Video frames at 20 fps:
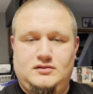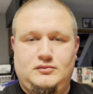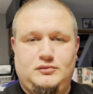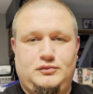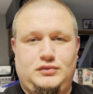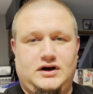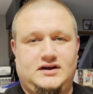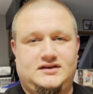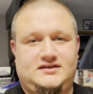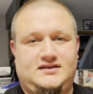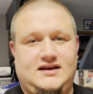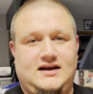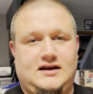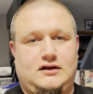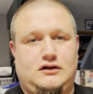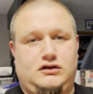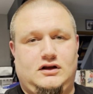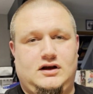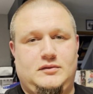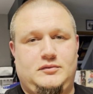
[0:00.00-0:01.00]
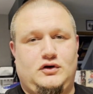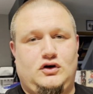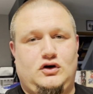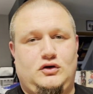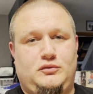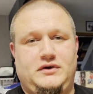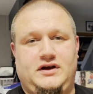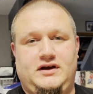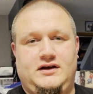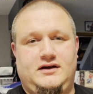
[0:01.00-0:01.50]
Bust that clip
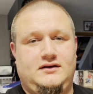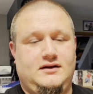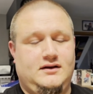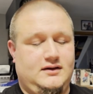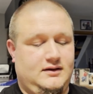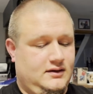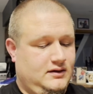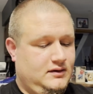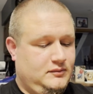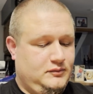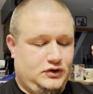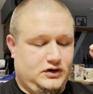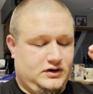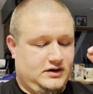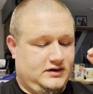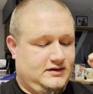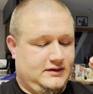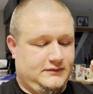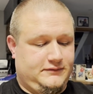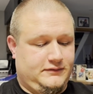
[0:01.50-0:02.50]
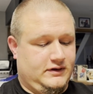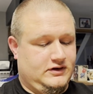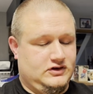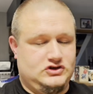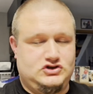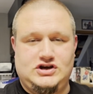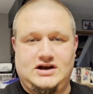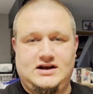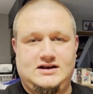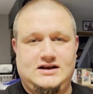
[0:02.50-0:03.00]
open, put a different
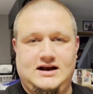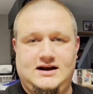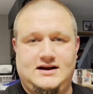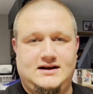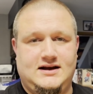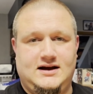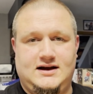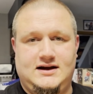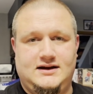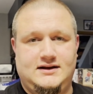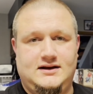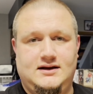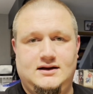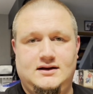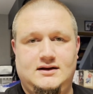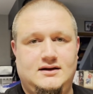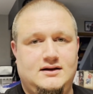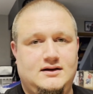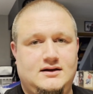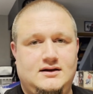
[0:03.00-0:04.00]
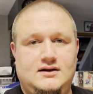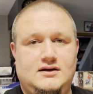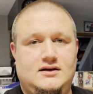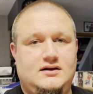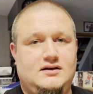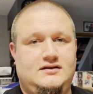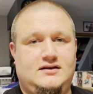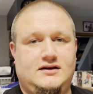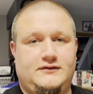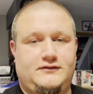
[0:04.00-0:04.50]
jig head on,
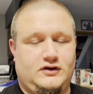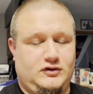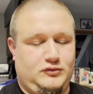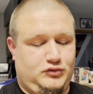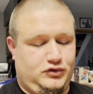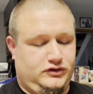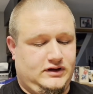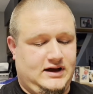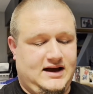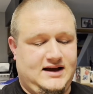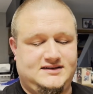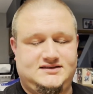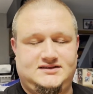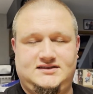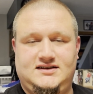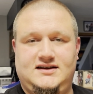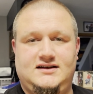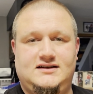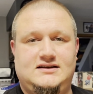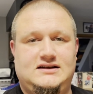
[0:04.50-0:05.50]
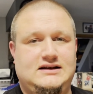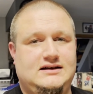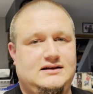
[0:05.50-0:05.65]
different plastic.